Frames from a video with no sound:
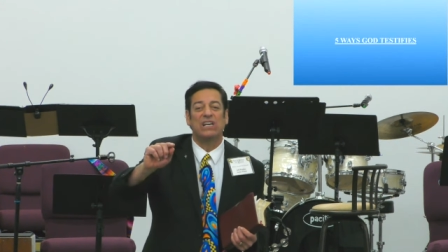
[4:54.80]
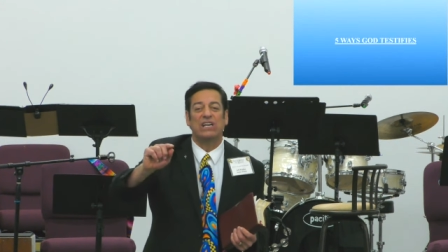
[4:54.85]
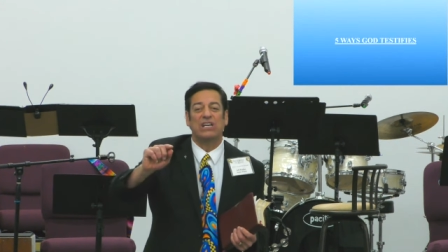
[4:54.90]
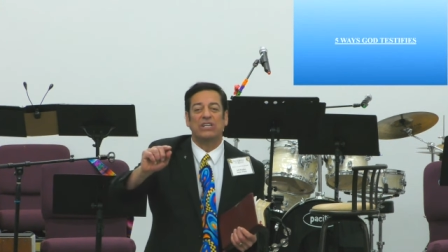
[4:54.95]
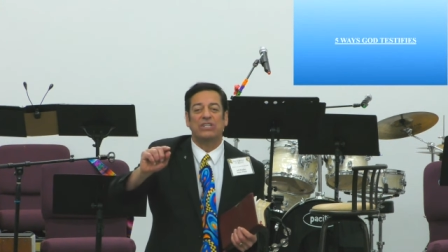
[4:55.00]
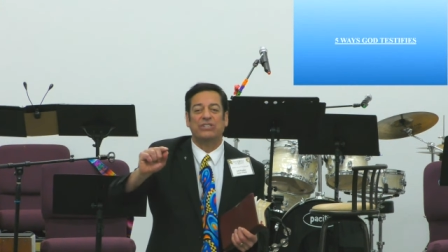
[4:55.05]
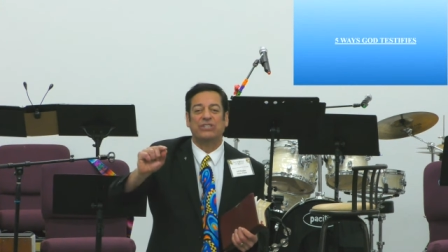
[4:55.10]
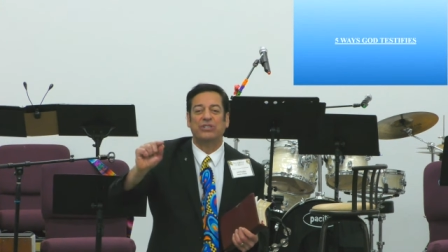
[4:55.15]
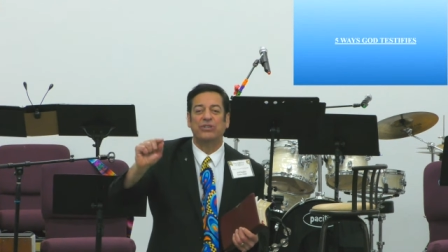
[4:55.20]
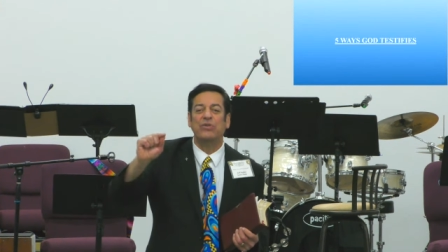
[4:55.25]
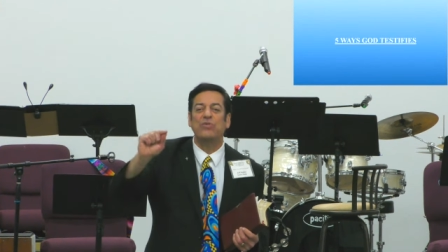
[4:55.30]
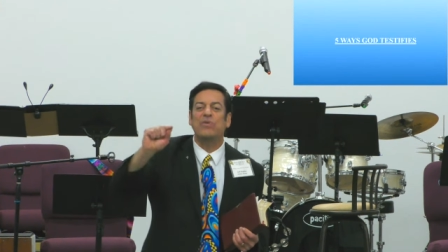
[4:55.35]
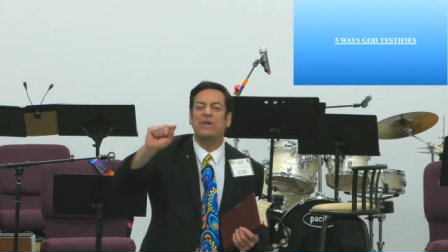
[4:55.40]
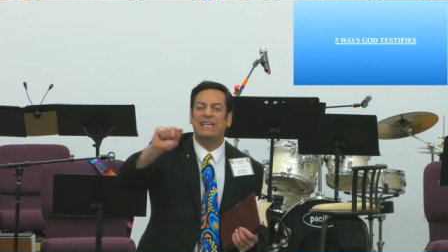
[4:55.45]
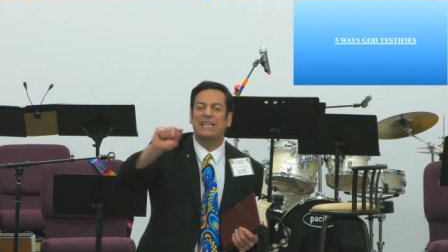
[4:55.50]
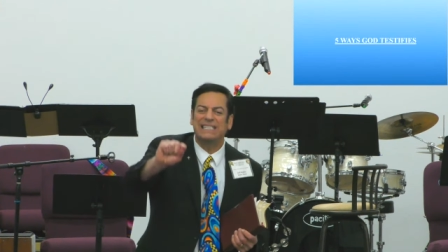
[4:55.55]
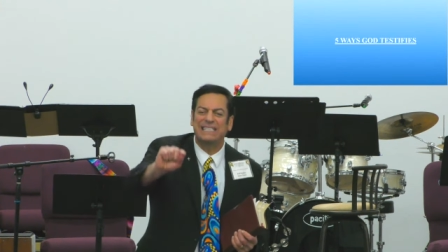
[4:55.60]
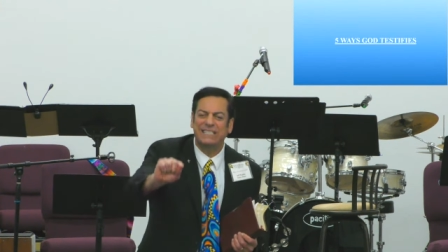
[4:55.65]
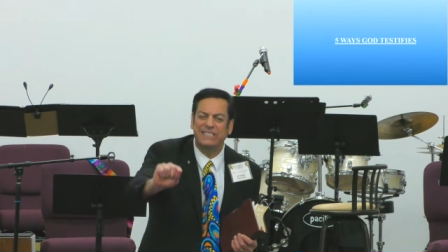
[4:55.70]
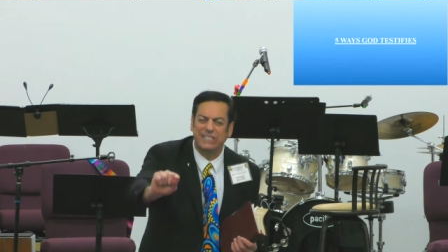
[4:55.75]
to
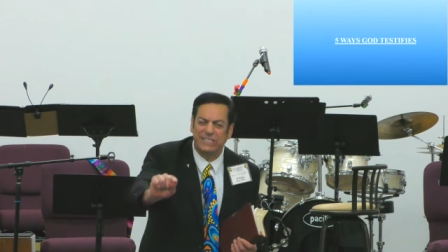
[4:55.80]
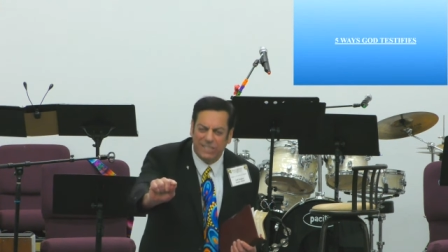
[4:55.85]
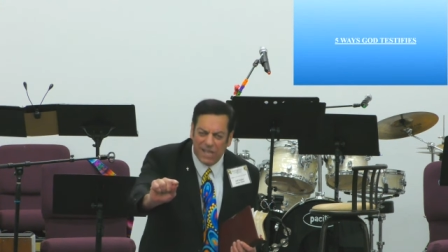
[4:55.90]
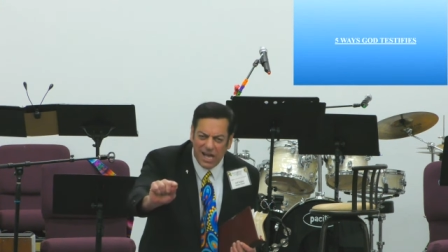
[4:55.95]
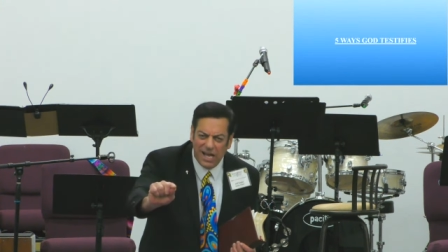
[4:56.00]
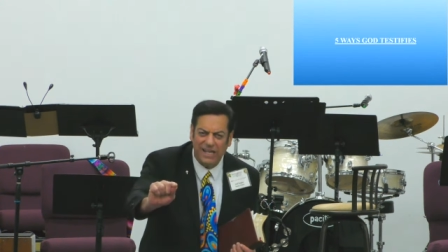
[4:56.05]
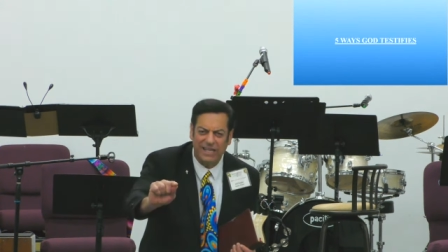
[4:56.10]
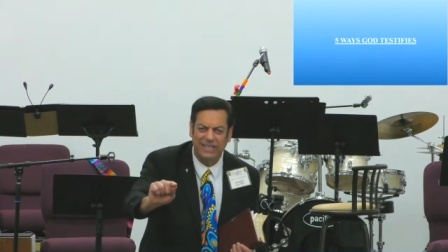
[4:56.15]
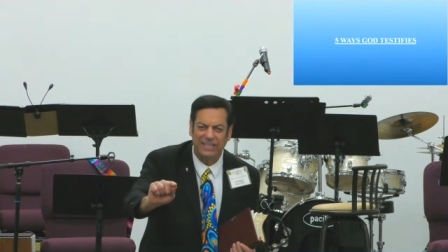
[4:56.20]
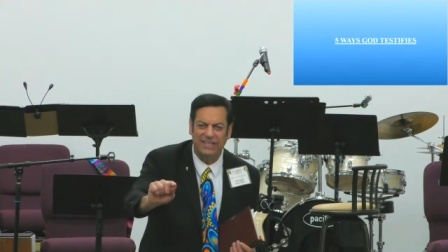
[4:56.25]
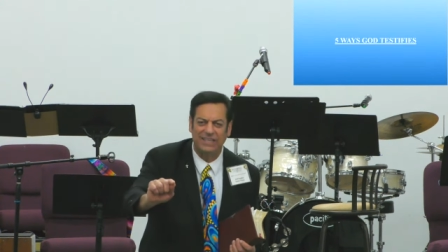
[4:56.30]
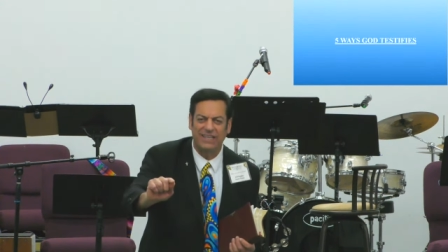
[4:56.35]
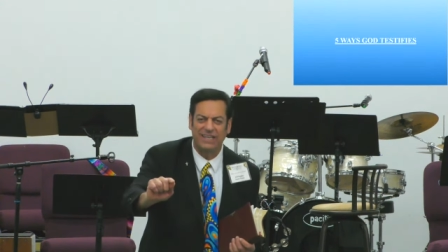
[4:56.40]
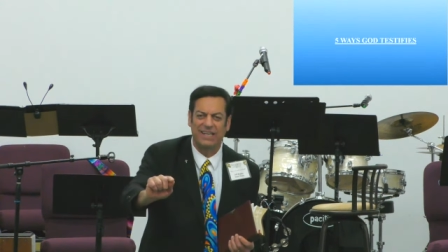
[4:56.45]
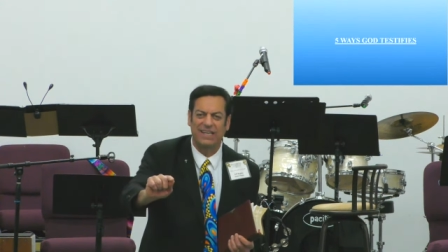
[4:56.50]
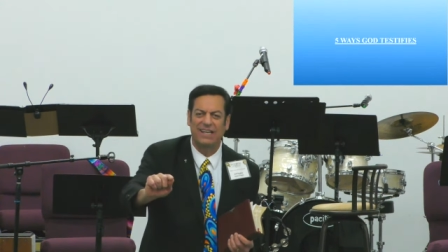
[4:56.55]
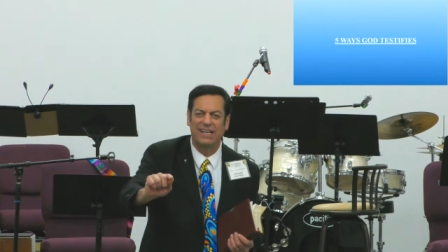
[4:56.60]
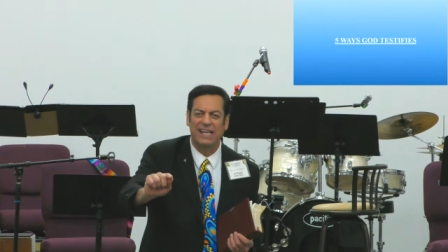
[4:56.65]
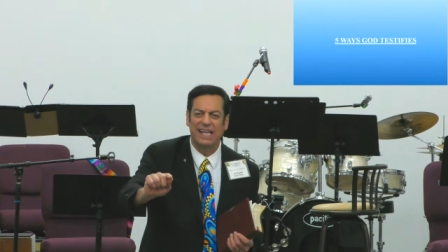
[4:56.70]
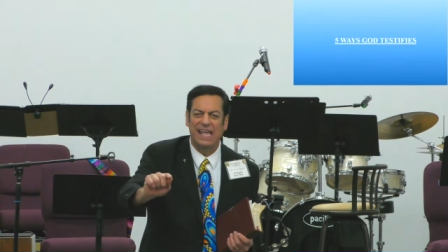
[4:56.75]
his Son
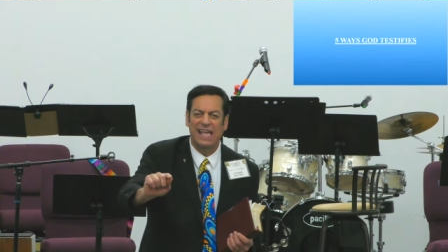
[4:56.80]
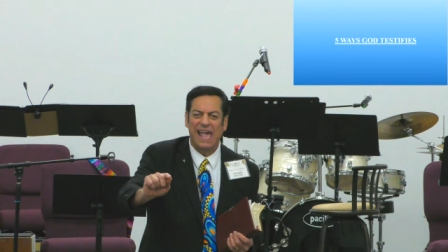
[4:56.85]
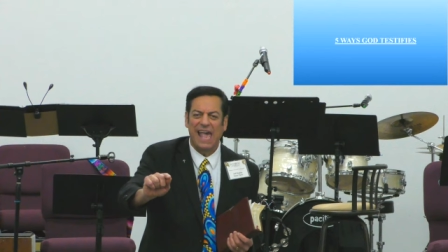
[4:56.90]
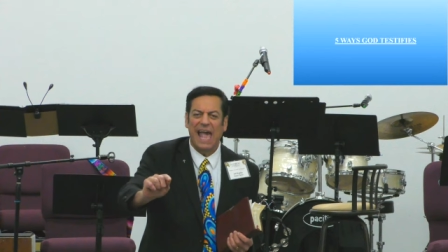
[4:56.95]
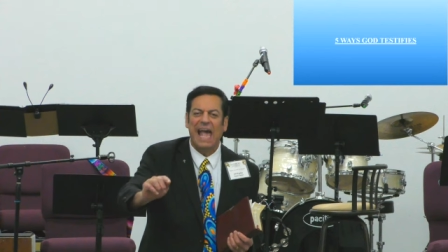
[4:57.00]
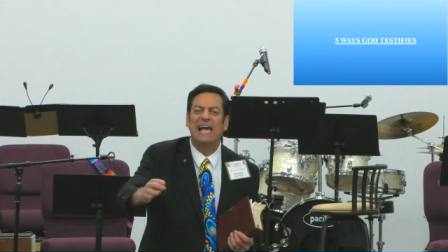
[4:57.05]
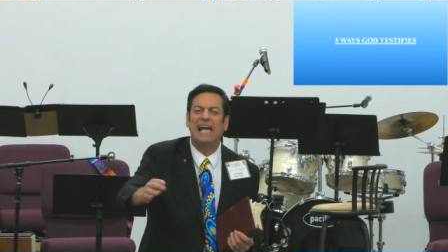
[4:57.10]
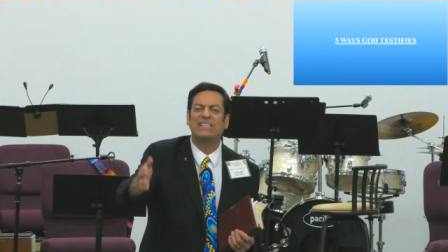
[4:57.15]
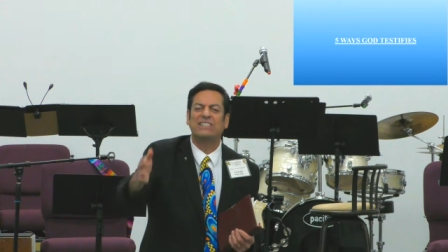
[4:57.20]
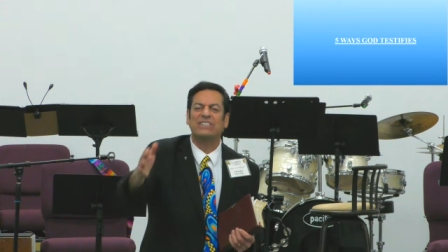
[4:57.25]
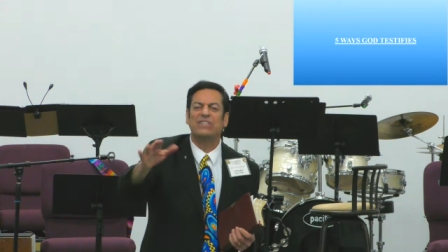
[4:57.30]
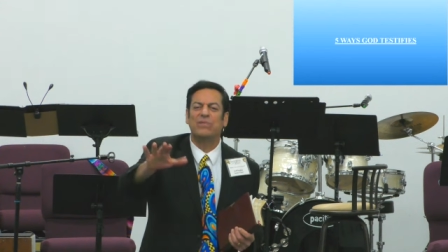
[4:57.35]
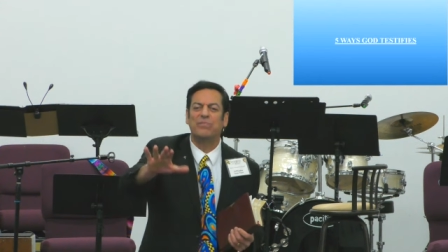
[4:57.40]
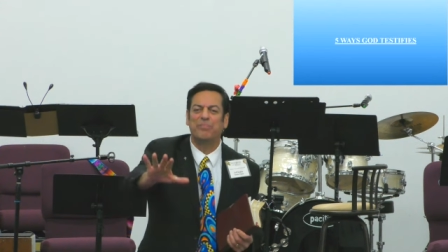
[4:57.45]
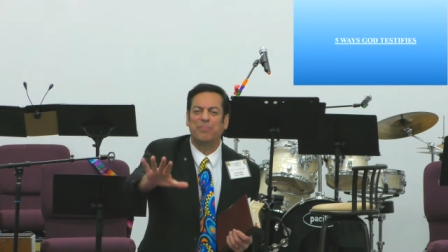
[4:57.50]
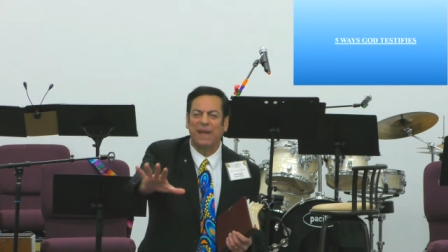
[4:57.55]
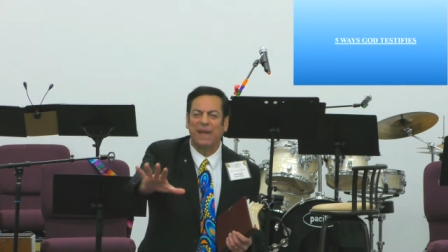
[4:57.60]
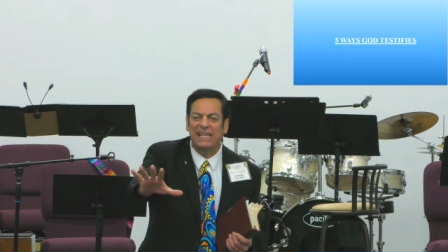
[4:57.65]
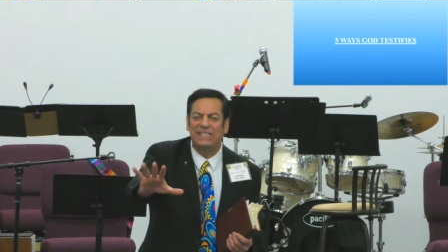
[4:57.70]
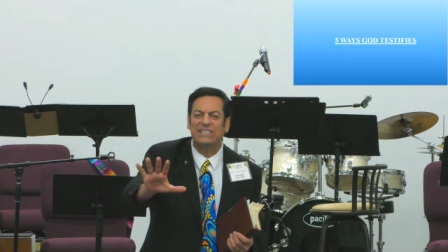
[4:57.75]
as the
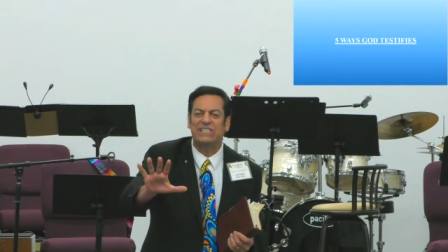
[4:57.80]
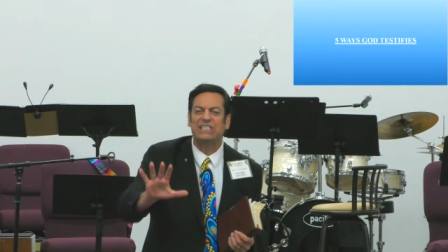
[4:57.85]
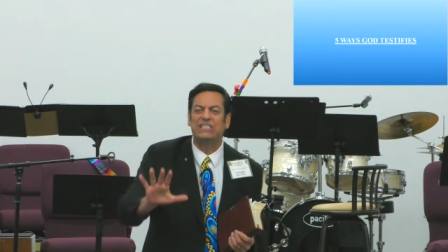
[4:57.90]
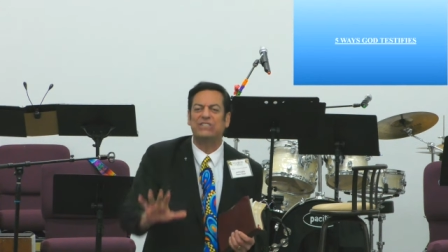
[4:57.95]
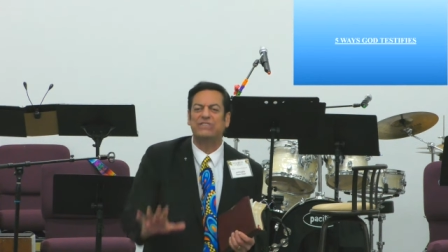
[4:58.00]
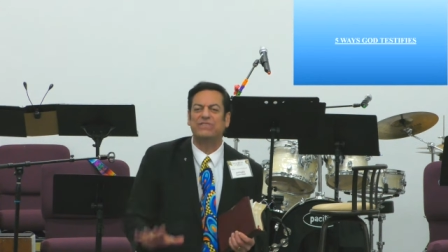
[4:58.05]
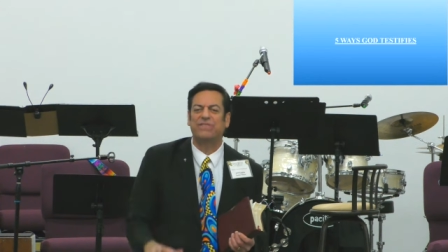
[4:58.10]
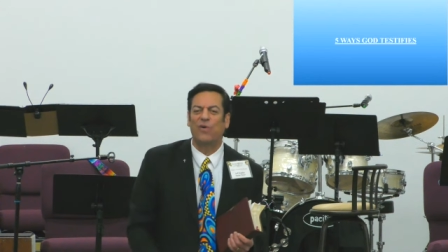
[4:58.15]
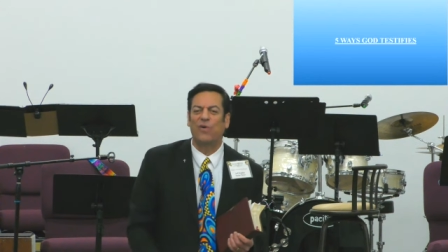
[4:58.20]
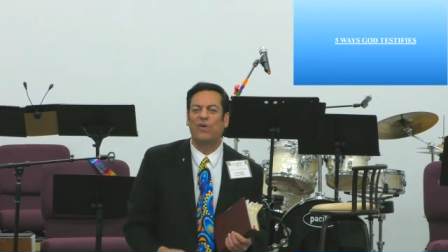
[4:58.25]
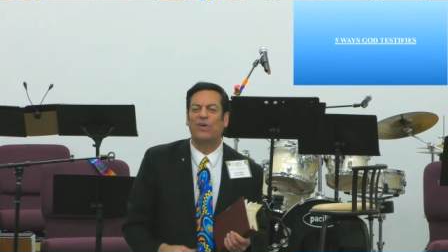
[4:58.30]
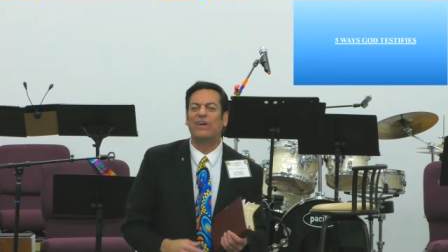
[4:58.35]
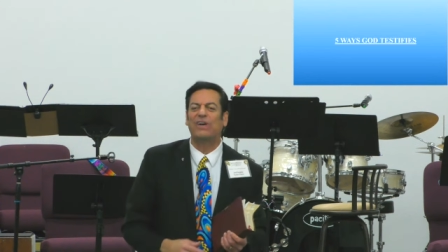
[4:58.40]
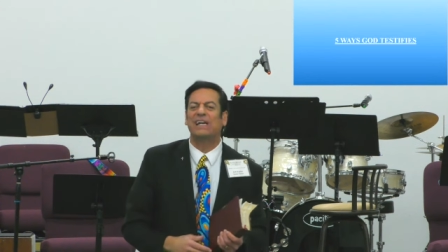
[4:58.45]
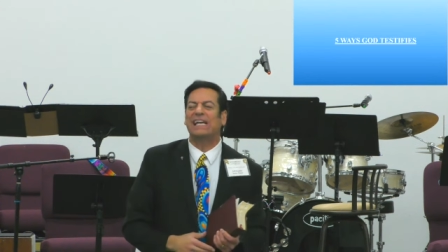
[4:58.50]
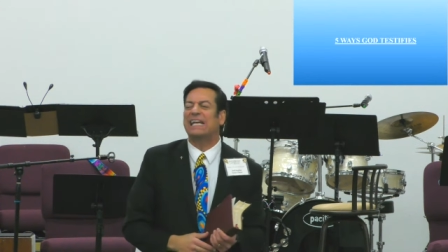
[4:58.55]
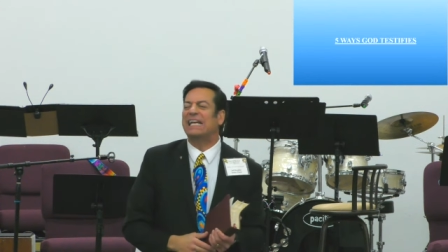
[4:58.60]
basis for